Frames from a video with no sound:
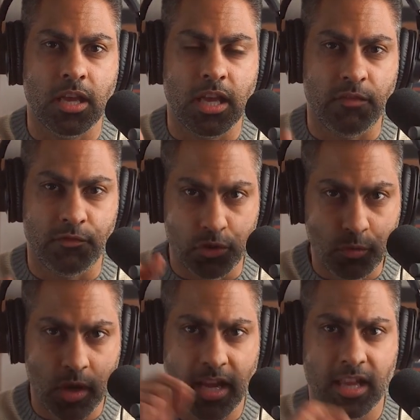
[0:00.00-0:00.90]
if you
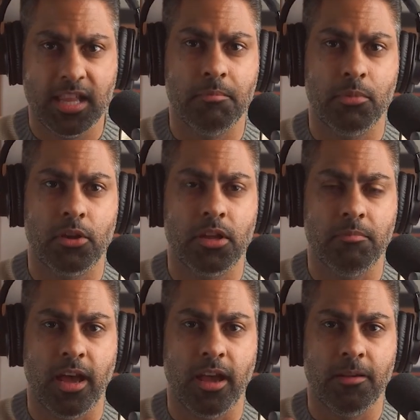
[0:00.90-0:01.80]
want to get that Birkin
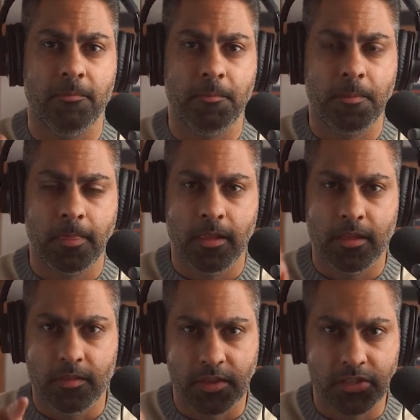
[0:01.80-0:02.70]
bag,
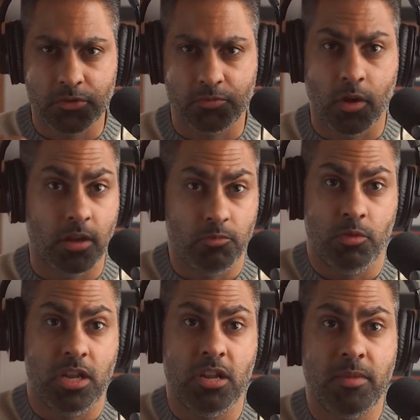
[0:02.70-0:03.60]
this is what
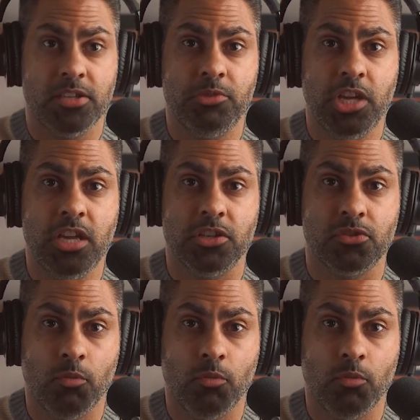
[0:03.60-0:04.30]
we need to make some changes.